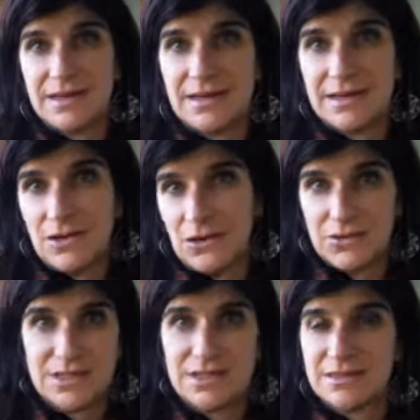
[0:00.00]
and I
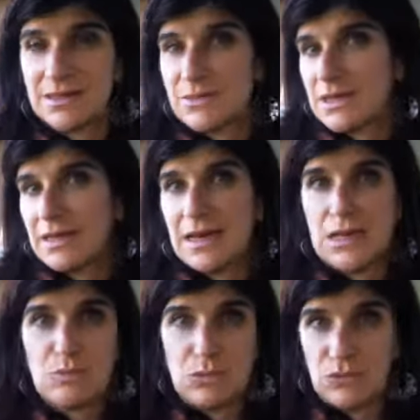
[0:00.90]
can't seem to get
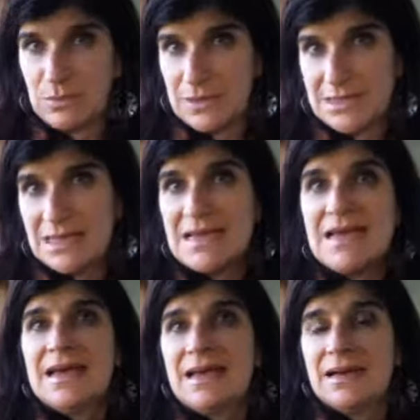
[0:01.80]
any movement
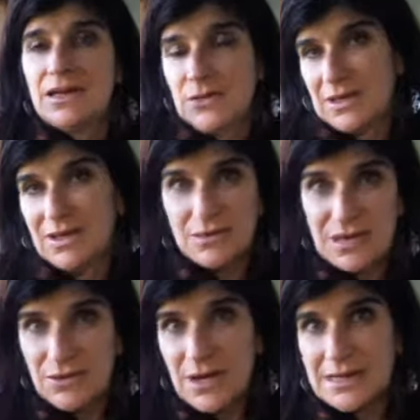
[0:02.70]
going in
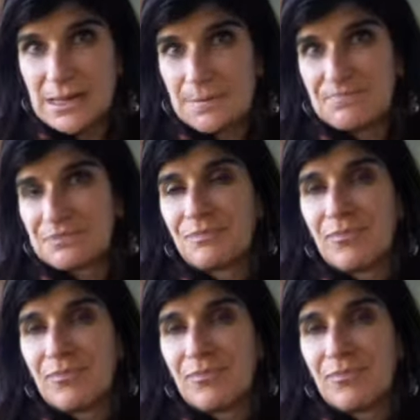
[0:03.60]
my writing